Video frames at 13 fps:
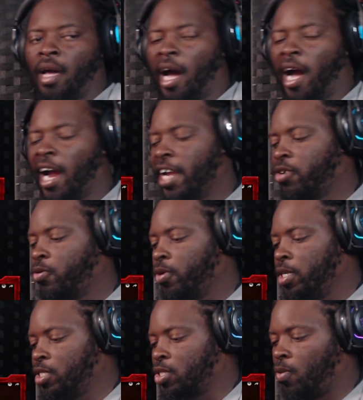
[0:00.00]
All right,
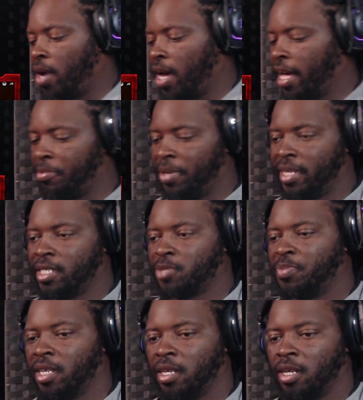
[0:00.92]
Creek Squad, man, it's
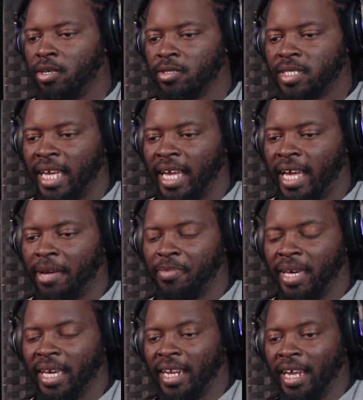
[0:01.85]
been a long time,
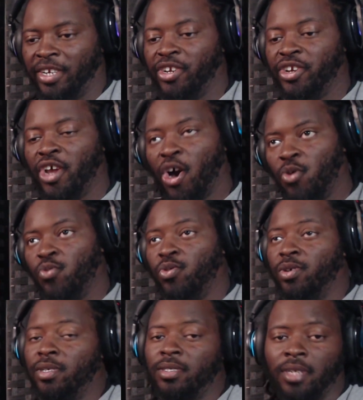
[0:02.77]
man. I
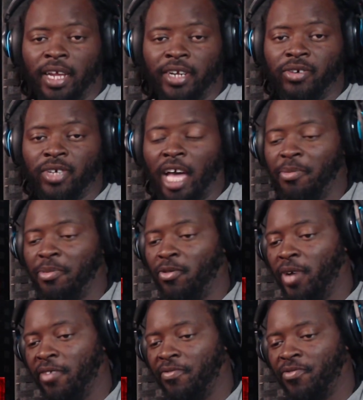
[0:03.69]
know, I know y'all been
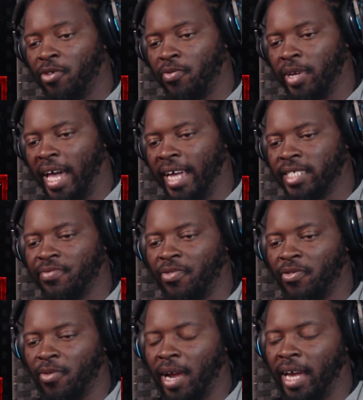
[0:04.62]
waiting for a reaction
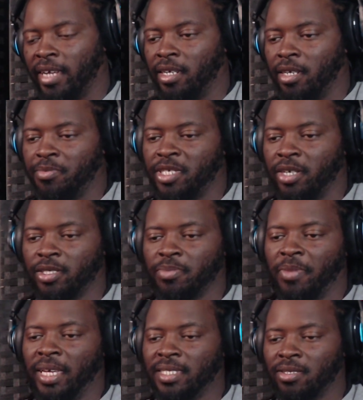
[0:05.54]
for Ryan Upchurch,
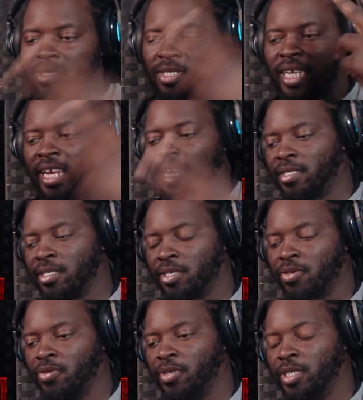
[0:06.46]
man. So shout out to the
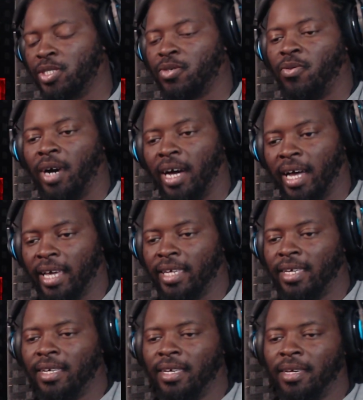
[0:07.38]
Creek Squad,
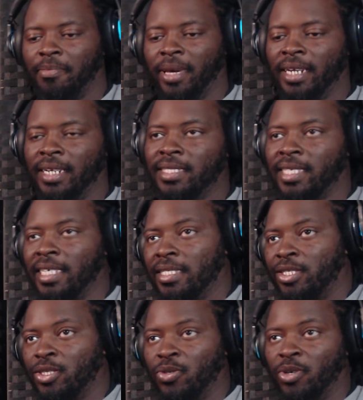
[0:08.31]
man. Let's get
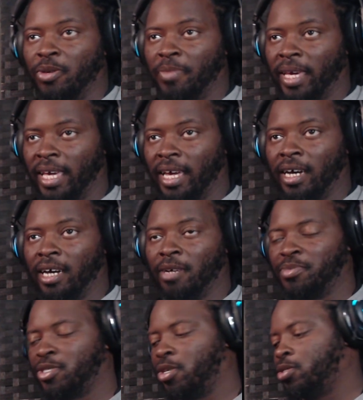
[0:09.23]
to it, man.
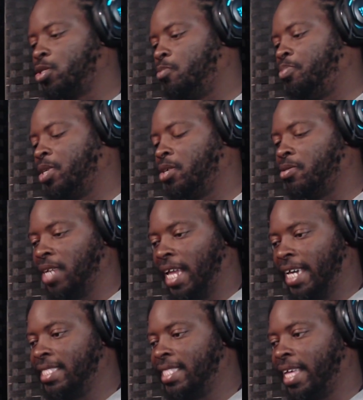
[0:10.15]
Upchurch built
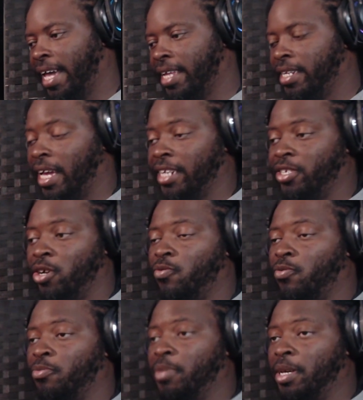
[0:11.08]
like that. Now, I
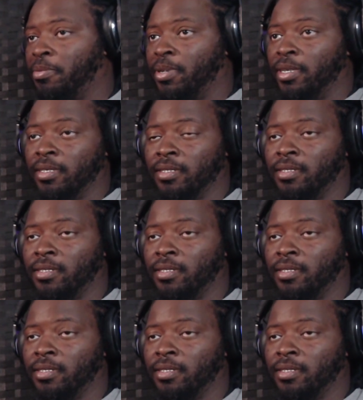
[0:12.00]
don't remember.